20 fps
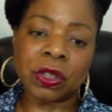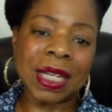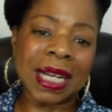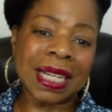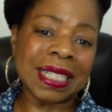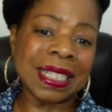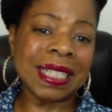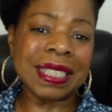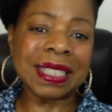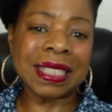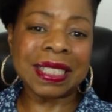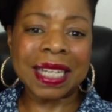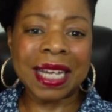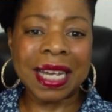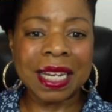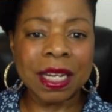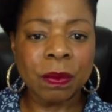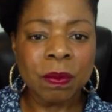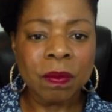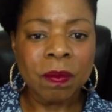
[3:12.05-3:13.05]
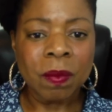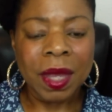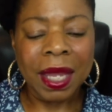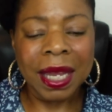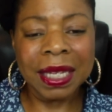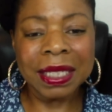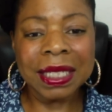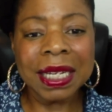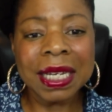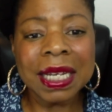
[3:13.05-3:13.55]
And he said,
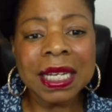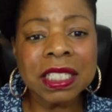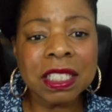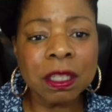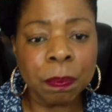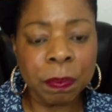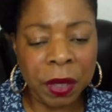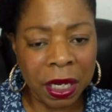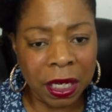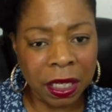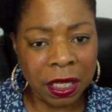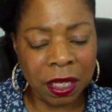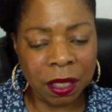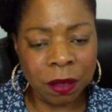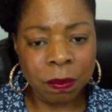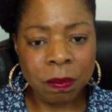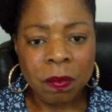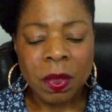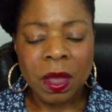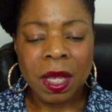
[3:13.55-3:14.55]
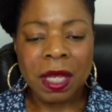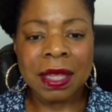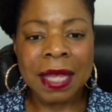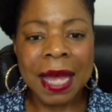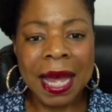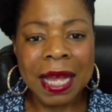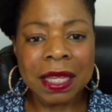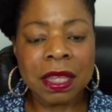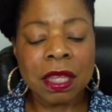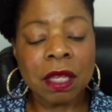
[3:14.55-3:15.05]
in his opinion,
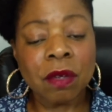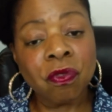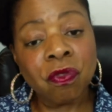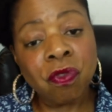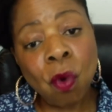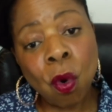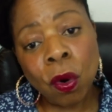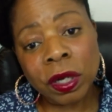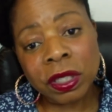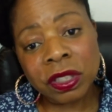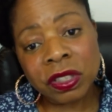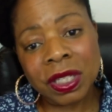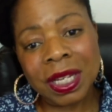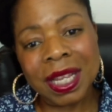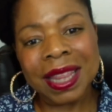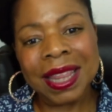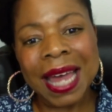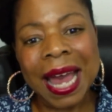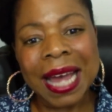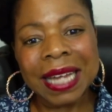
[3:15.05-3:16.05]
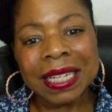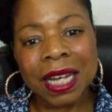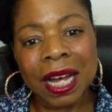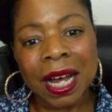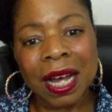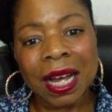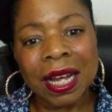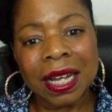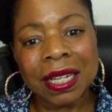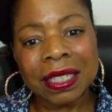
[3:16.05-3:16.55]
that the force
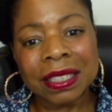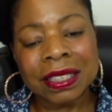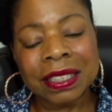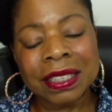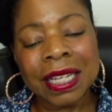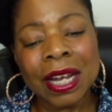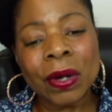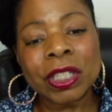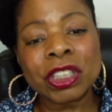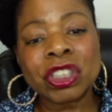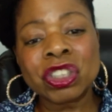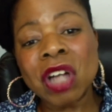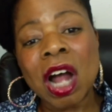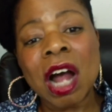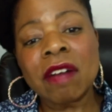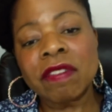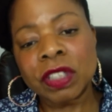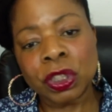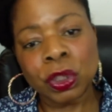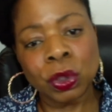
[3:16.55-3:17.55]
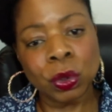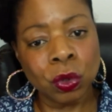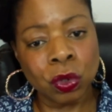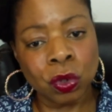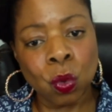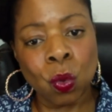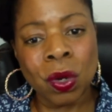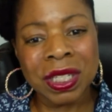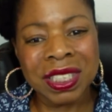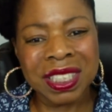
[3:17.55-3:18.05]
that Derek Chauvin used
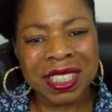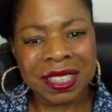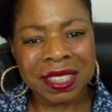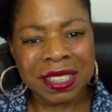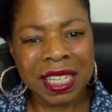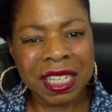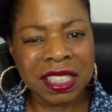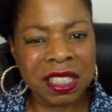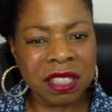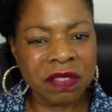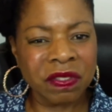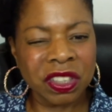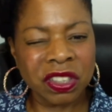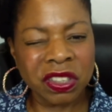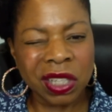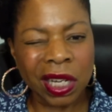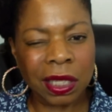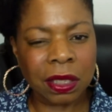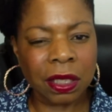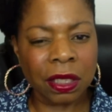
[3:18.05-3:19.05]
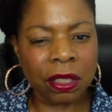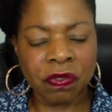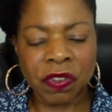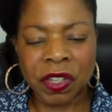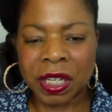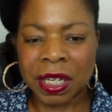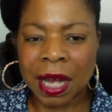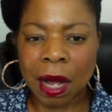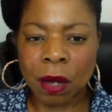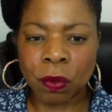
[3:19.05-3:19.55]
was excessive. And check this
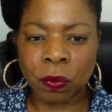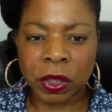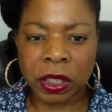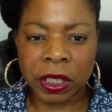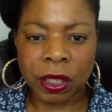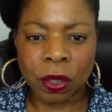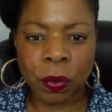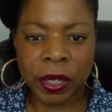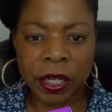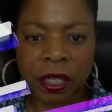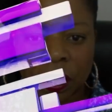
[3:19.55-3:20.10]
video out really quick.